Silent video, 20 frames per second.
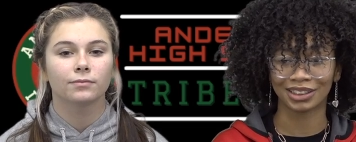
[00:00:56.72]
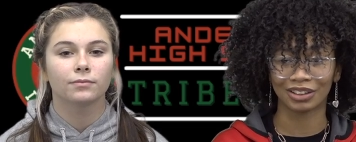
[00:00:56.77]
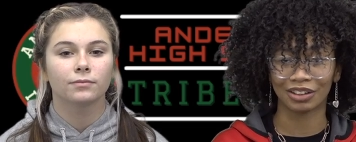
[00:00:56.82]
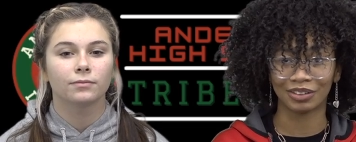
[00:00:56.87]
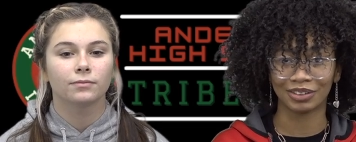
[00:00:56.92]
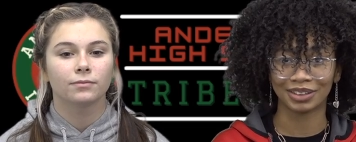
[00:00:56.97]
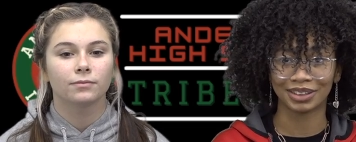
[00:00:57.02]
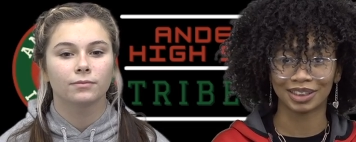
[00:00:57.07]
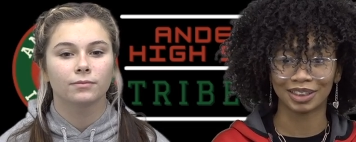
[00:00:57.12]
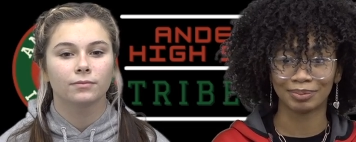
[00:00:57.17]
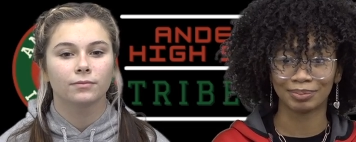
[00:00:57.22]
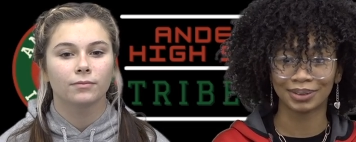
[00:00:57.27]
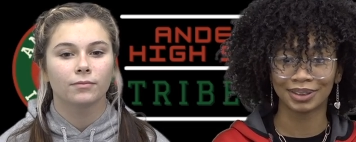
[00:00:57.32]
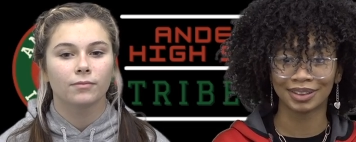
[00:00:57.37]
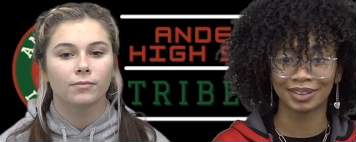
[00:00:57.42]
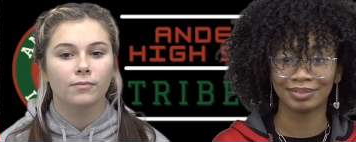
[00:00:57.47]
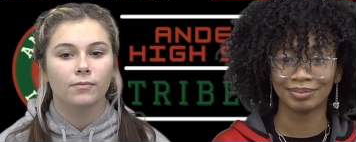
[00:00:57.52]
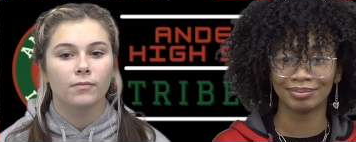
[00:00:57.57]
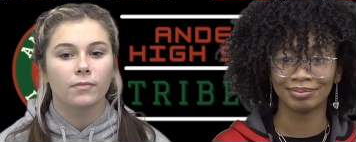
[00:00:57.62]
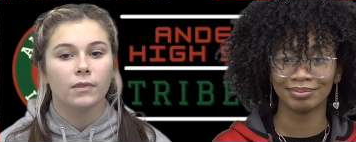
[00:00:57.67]
Speaker 1: scholarships.
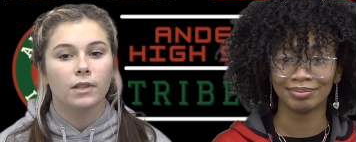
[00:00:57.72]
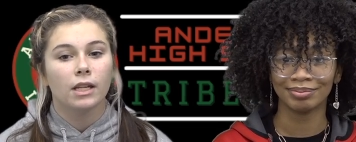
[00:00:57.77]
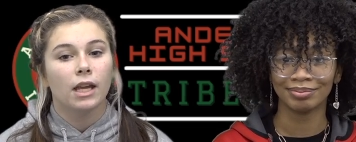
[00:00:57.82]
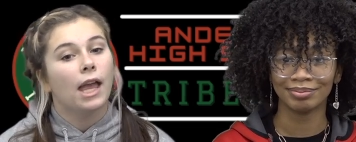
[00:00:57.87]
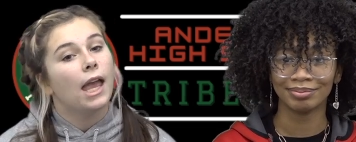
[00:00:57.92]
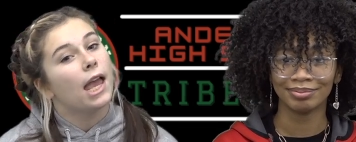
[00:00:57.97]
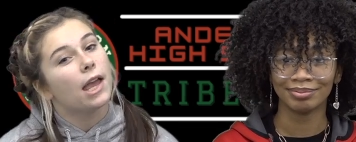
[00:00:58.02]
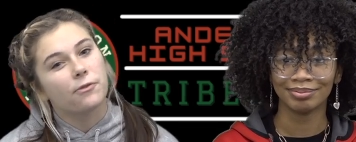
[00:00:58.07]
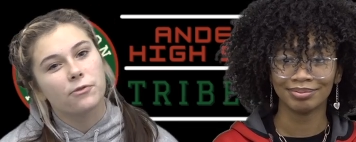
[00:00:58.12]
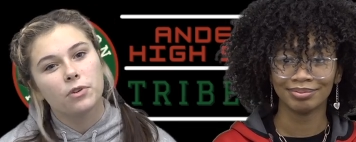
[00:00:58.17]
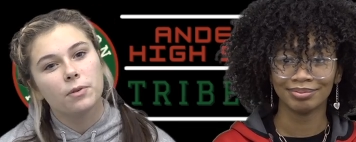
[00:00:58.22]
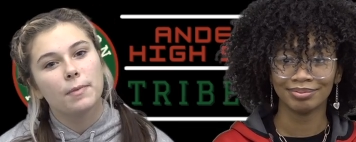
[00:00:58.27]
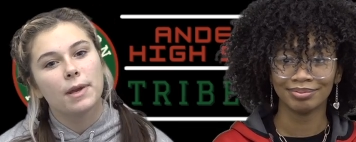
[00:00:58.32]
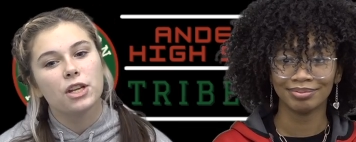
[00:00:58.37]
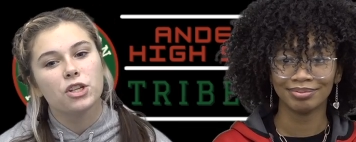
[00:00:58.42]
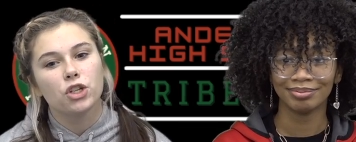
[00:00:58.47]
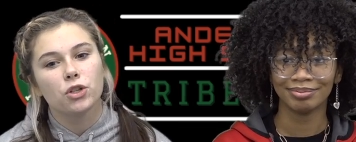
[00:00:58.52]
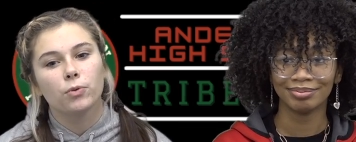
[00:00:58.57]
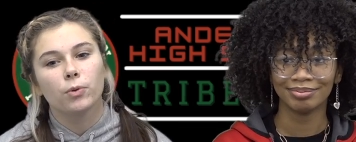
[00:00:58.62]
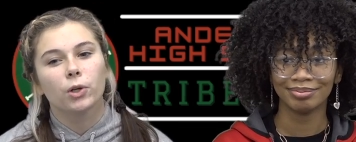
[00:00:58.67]

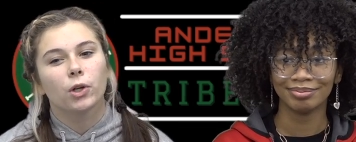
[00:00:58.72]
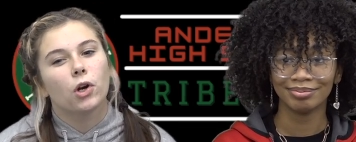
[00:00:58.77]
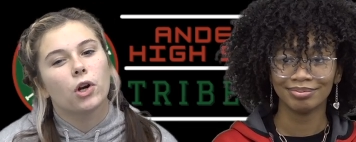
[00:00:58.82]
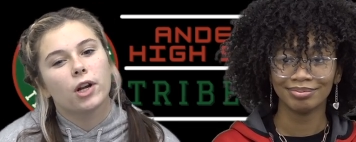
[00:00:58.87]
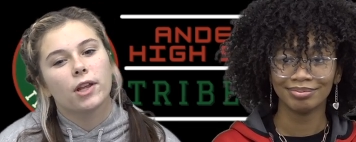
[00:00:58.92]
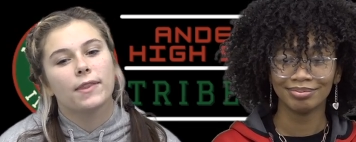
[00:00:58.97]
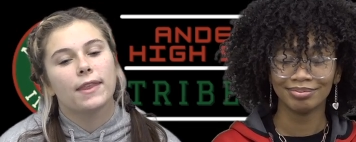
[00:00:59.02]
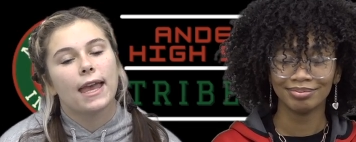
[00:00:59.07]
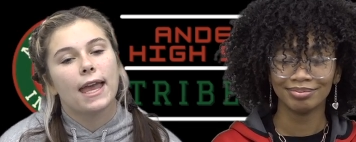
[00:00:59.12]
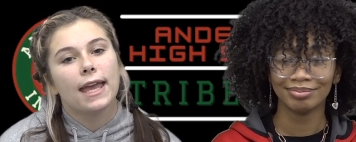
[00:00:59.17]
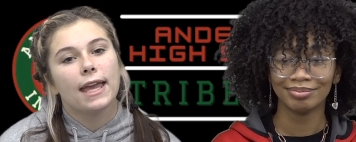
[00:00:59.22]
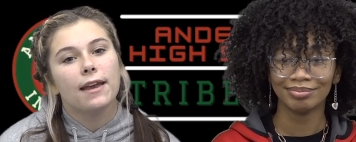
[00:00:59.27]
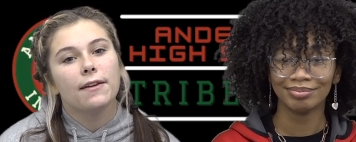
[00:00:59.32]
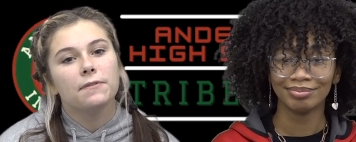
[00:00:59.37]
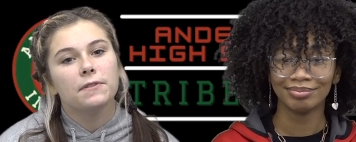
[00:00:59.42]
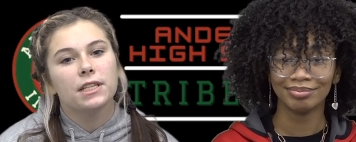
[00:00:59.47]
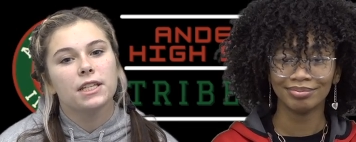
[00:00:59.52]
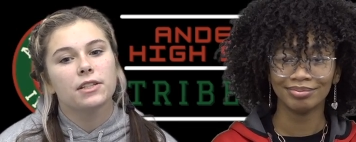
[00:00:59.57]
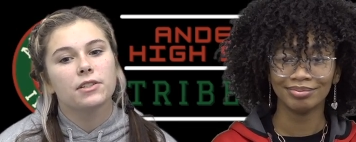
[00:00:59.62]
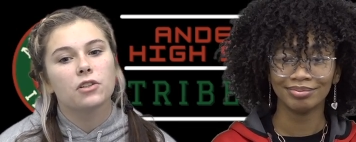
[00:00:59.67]
Speaker 2: Information regarding the AFT